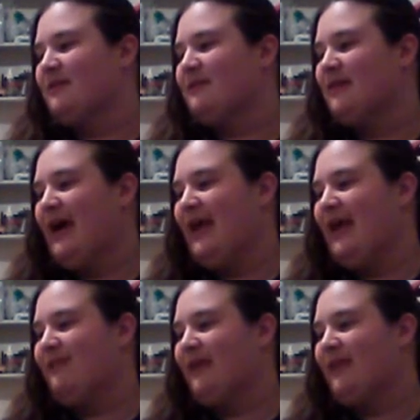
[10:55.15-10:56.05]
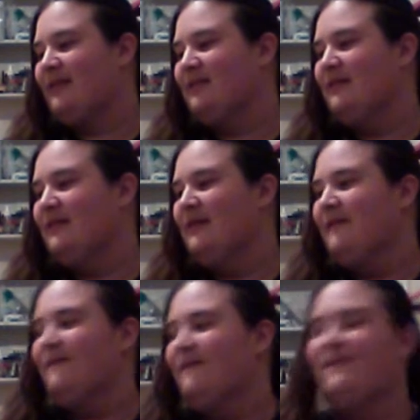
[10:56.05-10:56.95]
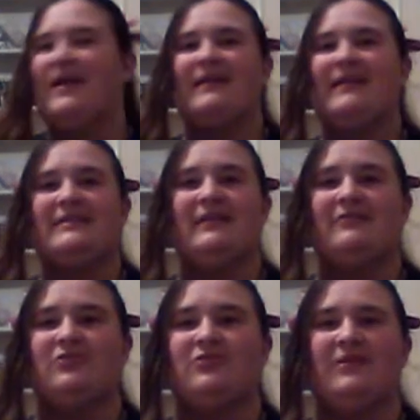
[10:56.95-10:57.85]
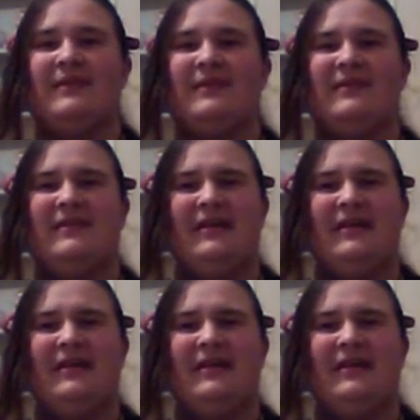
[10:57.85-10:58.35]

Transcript: kind of like a fantasy love story, but